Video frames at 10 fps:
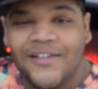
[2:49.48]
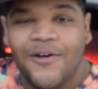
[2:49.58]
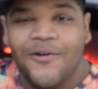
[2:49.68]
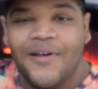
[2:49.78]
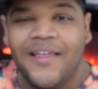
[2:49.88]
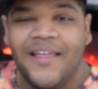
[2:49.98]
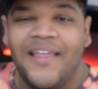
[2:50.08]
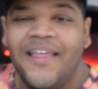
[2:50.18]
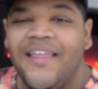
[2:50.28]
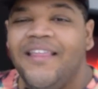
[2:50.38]
so
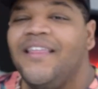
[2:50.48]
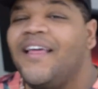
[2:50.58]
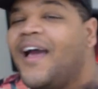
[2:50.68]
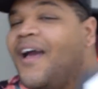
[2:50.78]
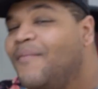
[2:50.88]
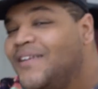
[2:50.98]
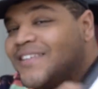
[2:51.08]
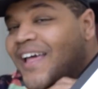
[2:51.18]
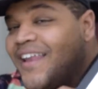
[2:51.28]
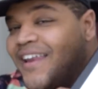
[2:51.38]
I'm
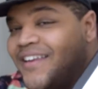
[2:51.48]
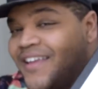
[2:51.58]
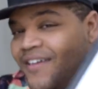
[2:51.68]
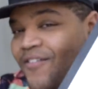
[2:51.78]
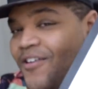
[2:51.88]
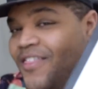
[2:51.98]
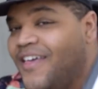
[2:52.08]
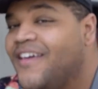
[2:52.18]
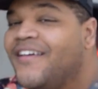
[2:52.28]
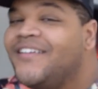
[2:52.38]
excited to give her
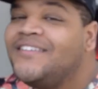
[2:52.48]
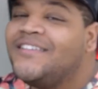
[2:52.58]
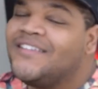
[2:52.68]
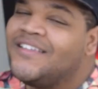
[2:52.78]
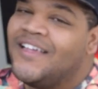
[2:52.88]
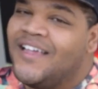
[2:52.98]
this.